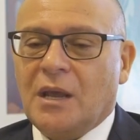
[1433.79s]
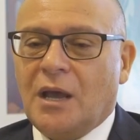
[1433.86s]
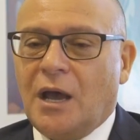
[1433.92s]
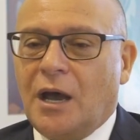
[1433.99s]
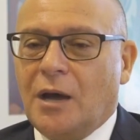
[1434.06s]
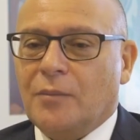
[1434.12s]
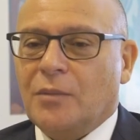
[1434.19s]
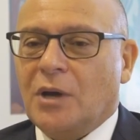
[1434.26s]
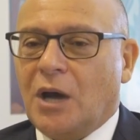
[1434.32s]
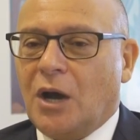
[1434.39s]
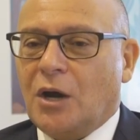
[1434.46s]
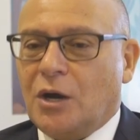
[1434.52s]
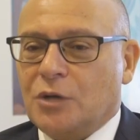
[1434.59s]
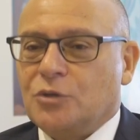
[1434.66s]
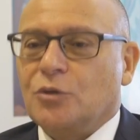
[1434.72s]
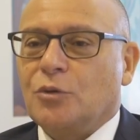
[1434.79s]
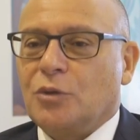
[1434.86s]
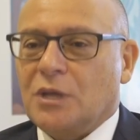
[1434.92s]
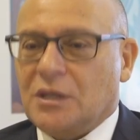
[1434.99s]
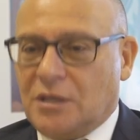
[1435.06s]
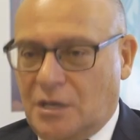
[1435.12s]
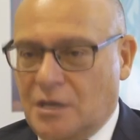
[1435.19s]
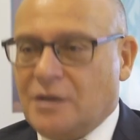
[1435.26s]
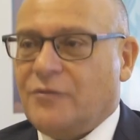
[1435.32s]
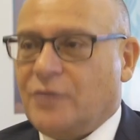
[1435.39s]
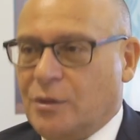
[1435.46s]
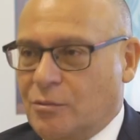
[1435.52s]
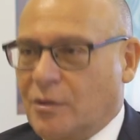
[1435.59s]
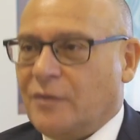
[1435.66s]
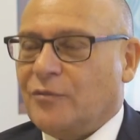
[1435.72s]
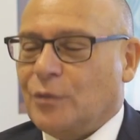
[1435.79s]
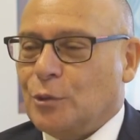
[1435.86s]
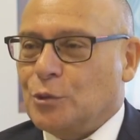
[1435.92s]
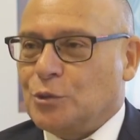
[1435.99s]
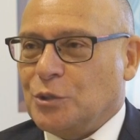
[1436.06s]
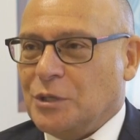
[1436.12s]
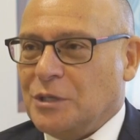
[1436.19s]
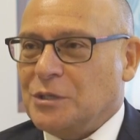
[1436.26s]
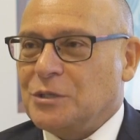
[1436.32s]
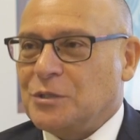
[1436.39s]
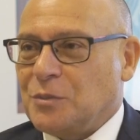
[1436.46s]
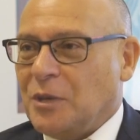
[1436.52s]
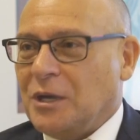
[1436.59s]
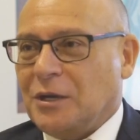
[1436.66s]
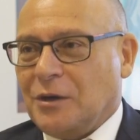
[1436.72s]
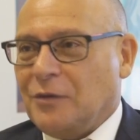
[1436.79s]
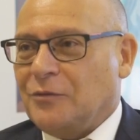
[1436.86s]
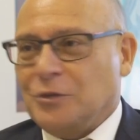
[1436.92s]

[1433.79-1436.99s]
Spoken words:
I do think the EV revolution that you speak of,